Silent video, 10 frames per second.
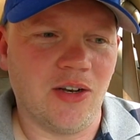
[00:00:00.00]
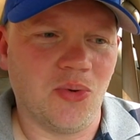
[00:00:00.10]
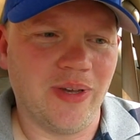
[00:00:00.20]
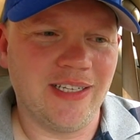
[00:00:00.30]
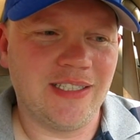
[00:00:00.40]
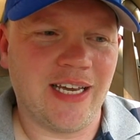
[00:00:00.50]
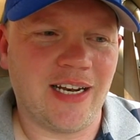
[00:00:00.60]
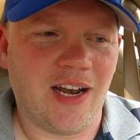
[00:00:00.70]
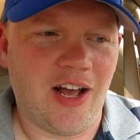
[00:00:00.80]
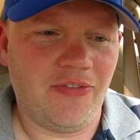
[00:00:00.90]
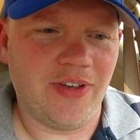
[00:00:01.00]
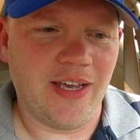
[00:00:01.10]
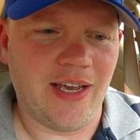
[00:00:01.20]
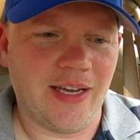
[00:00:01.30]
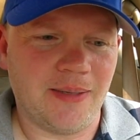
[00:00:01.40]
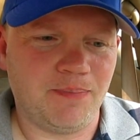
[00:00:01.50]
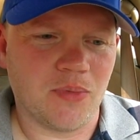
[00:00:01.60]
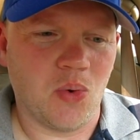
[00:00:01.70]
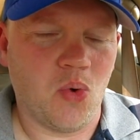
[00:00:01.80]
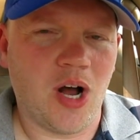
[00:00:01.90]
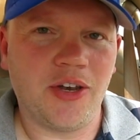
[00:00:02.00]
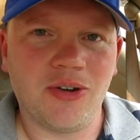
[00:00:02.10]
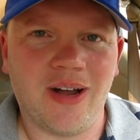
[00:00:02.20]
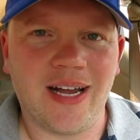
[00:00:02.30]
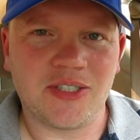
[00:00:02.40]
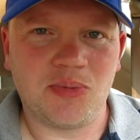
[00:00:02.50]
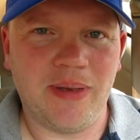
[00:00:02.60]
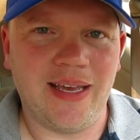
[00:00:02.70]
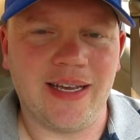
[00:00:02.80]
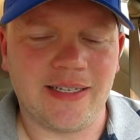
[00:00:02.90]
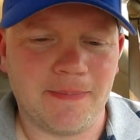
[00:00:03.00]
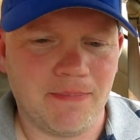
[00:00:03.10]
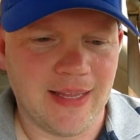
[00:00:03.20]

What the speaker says: Louisiana Lafayette, what do I expect?